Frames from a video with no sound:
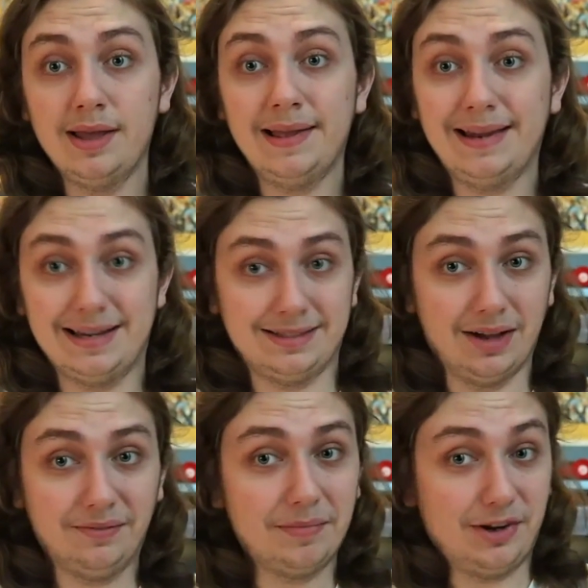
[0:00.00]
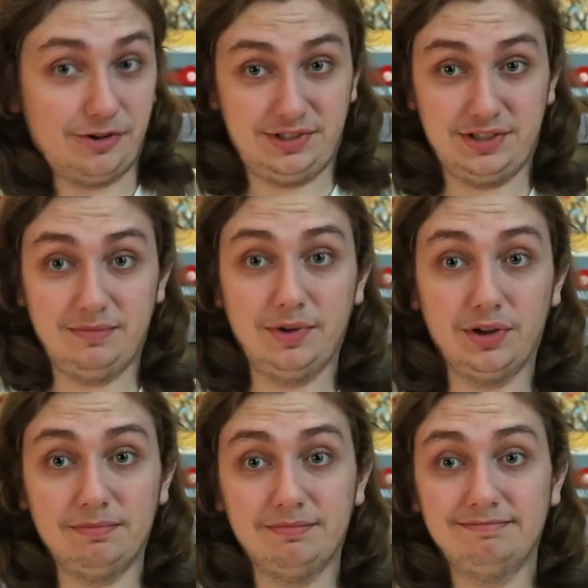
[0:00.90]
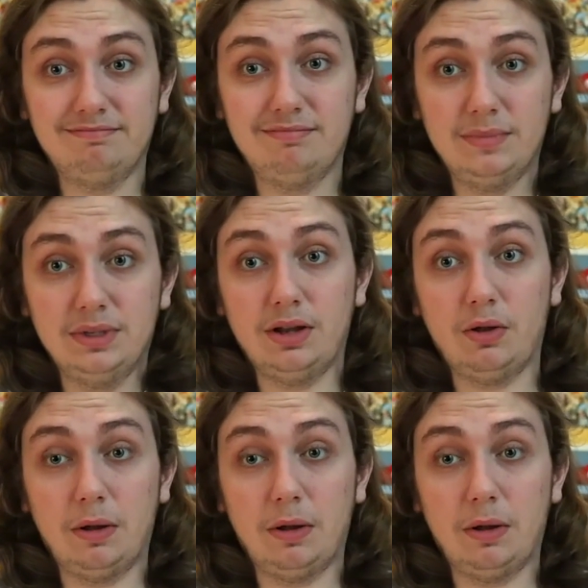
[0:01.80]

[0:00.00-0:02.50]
That's kind of embarrassing, but I'm